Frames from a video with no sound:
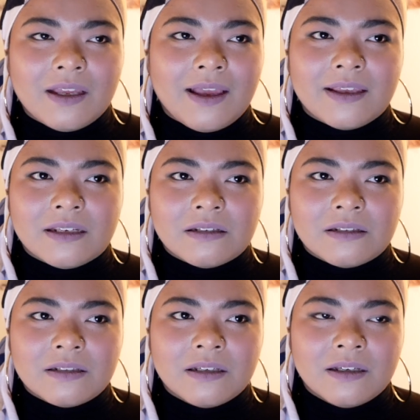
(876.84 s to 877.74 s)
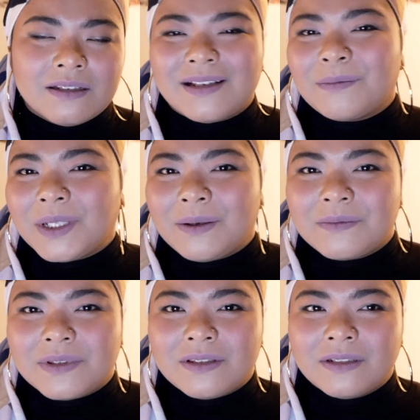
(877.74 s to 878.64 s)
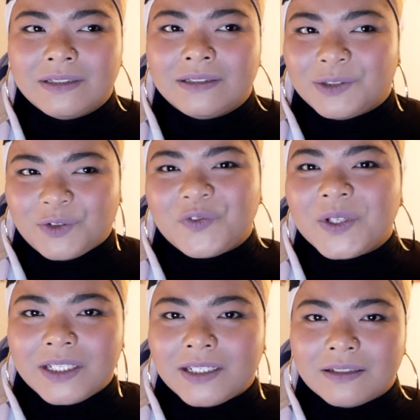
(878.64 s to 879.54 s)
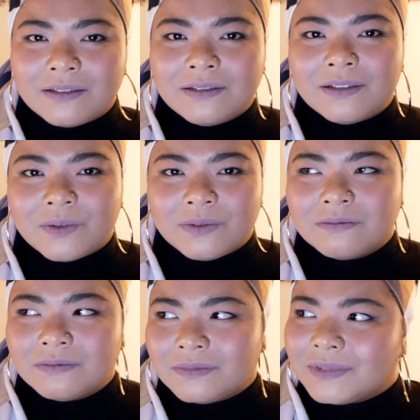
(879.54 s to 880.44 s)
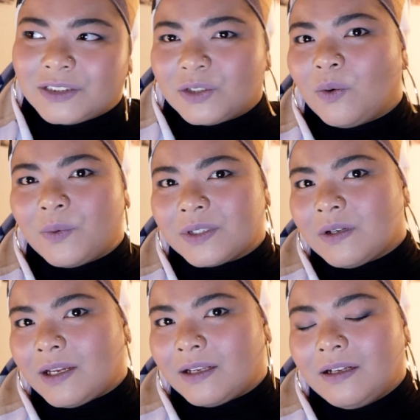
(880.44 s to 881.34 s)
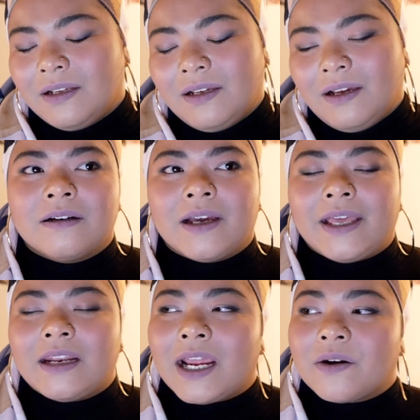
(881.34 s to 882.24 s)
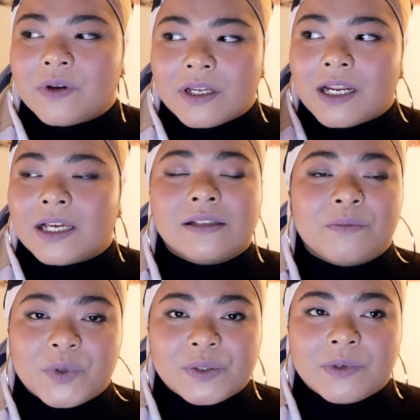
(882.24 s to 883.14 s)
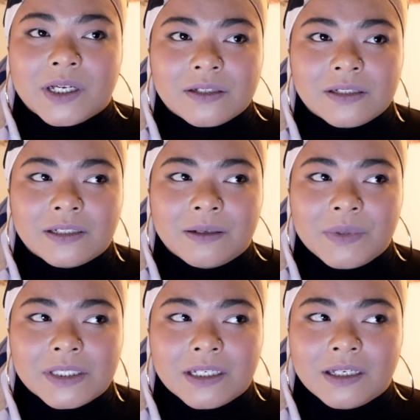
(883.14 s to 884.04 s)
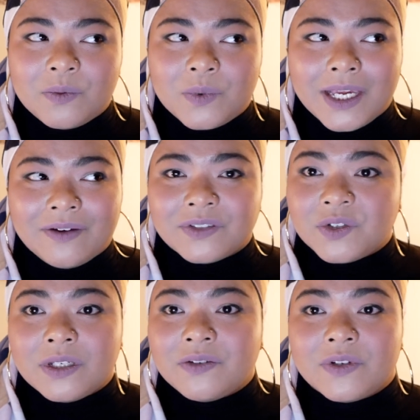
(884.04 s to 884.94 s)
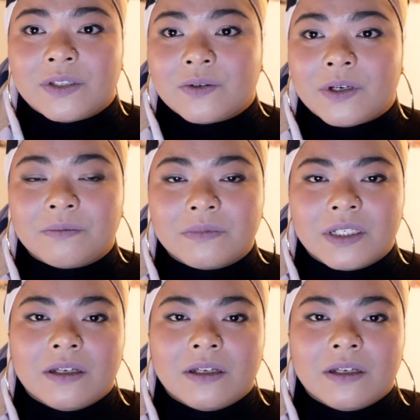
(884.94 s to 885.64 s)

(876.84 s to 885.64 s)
And sometimes you're feeling, you know, it's not always right. And I realized in post-production that basically we have three different scripts.